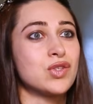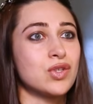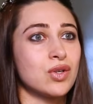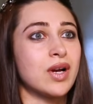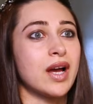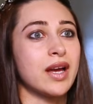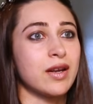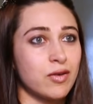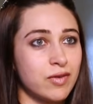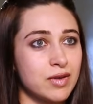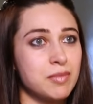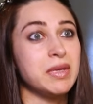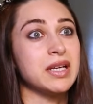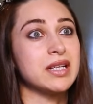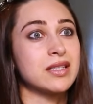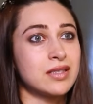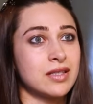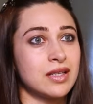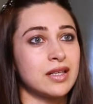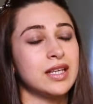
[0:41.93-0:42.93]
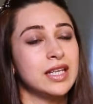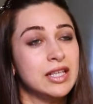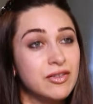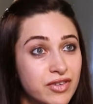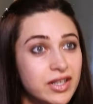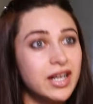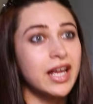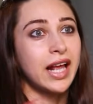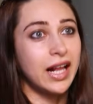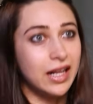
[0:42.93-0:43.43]
so kind of it makes it
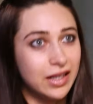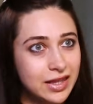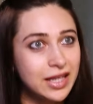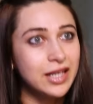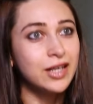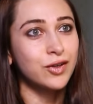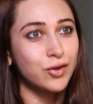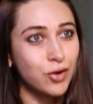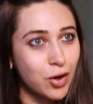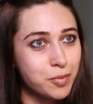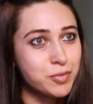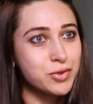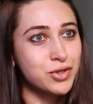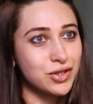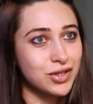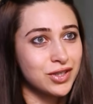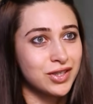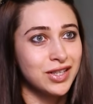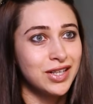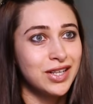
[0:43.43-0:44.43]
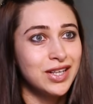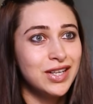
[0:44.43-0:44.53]
even a healthier option.